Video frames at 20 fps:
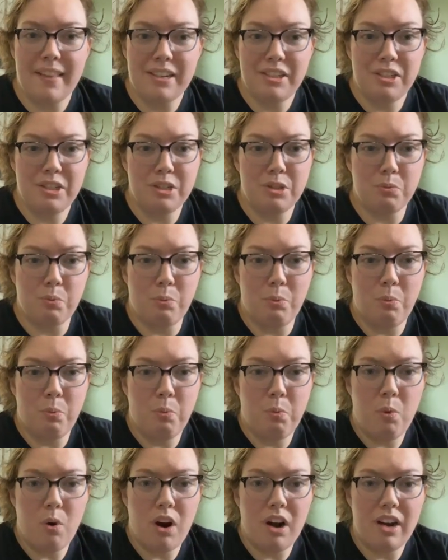and that's just
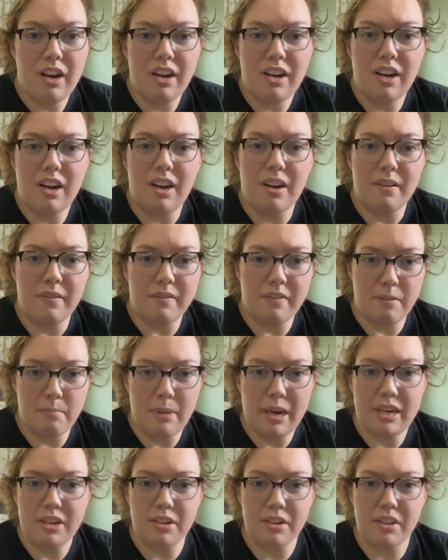one of the
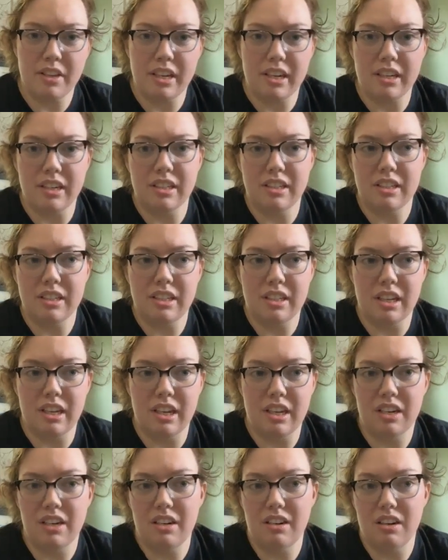major things
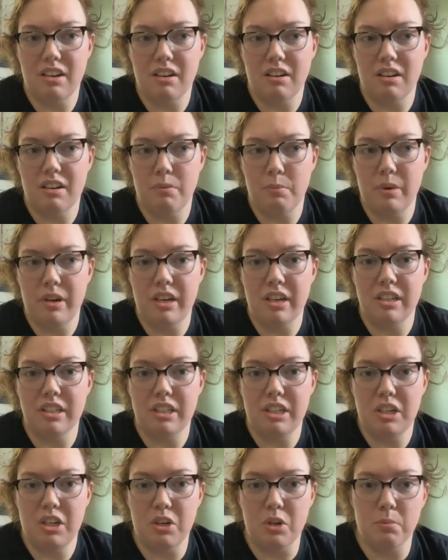that we
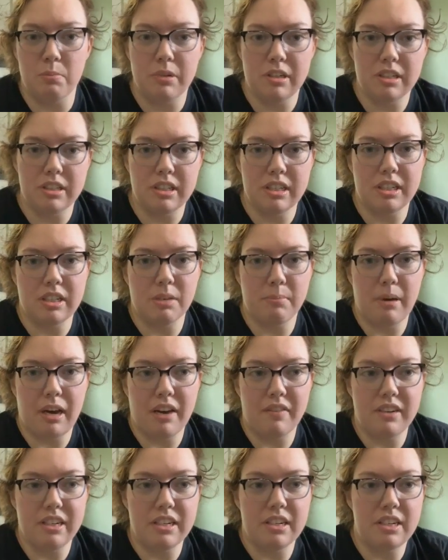as humans end up
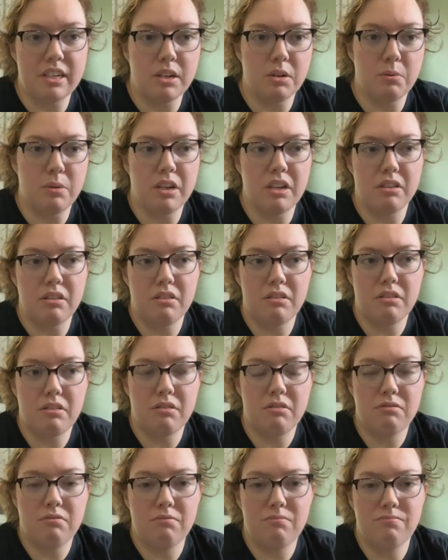having to deal
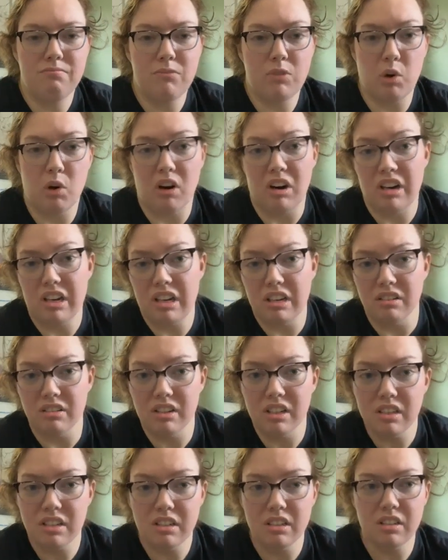with. Chronic
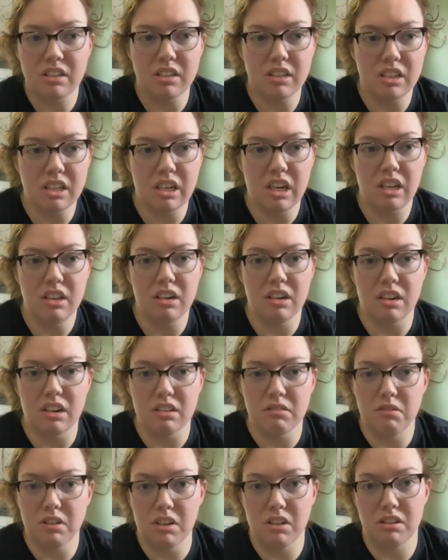illness is
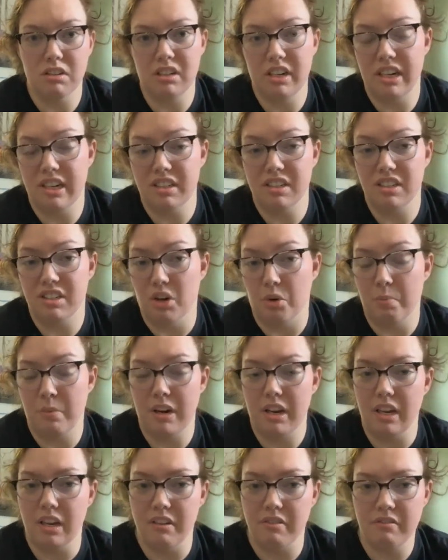another. There takes so
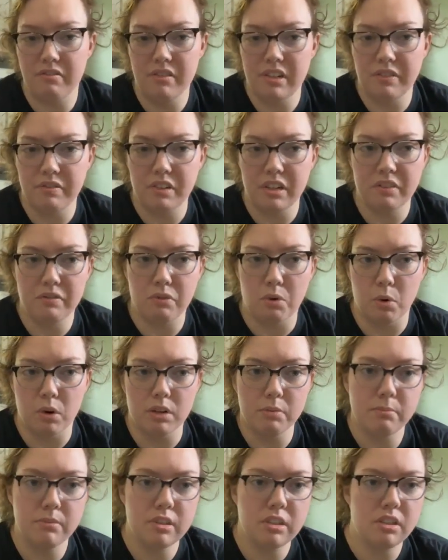many different
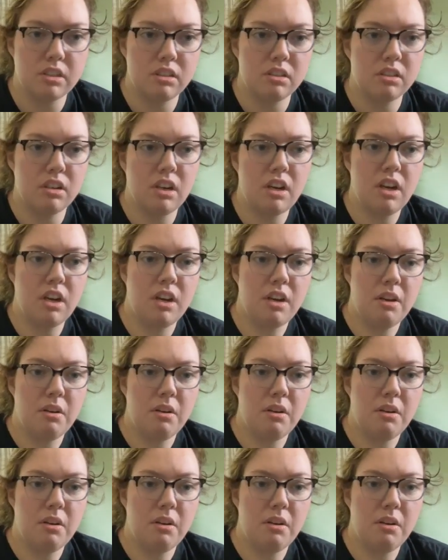forms,